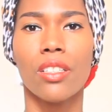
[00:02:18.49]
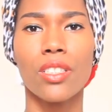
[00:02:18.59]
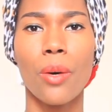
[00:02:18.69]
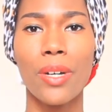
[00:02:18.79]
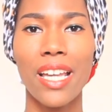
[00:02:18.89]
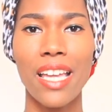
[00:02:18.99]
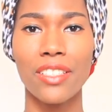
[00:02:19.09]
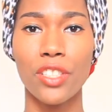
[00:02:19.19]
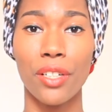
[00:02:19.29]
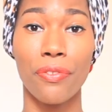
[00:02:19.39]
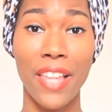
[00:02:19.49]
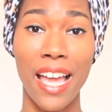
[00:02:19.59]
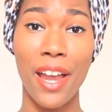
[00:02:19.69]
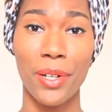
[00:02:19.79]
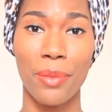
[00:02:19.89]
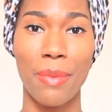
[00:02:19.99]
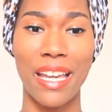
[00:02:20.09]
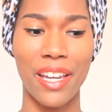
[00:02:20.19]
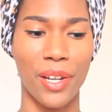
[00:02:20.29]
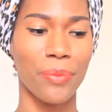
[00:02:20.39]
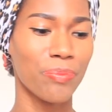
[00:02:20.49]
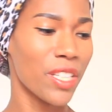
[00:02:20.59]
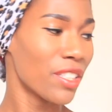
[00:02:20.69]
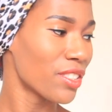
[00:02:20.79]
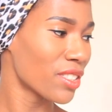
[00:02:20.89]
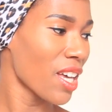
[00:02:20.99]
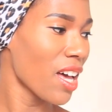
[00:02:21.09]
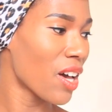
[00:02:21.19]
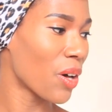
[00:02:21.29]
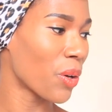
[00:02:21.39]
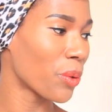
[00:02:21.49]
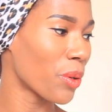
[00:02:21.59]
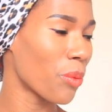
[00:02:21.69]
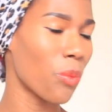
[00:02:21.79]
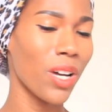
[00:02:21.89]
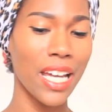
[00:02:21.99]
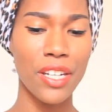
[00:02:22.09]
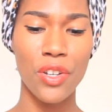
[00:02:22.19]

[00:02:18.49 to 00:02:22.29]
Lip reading: So I went ahead and started flat ironing my hair. So what I